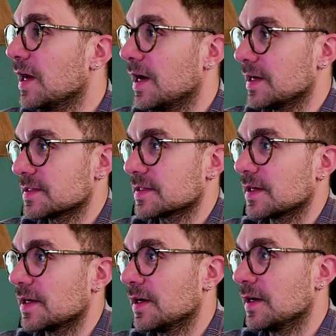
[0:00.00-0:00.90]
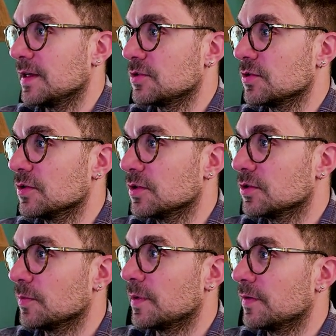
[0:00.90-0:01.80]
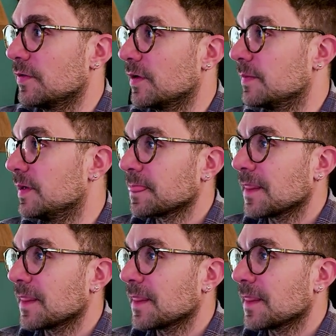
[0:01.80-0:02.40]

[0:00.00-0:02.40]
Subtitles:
asked it to perform.